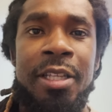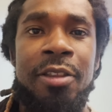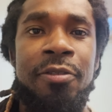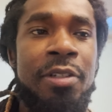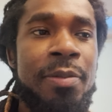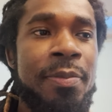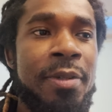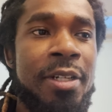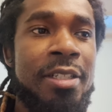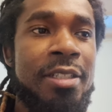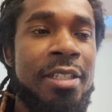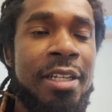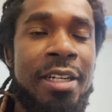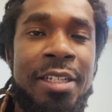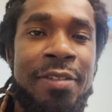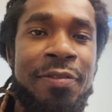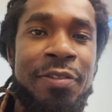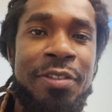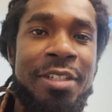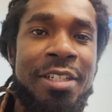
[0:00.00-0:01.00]
3 minutes. I didn't
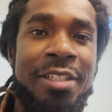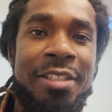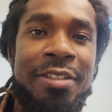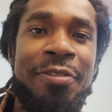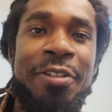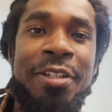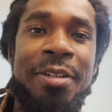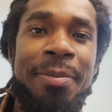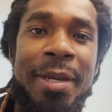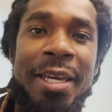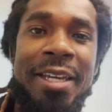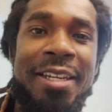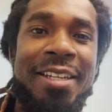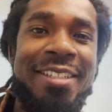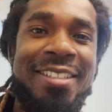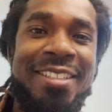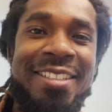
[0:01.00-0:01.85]
even get to read a page.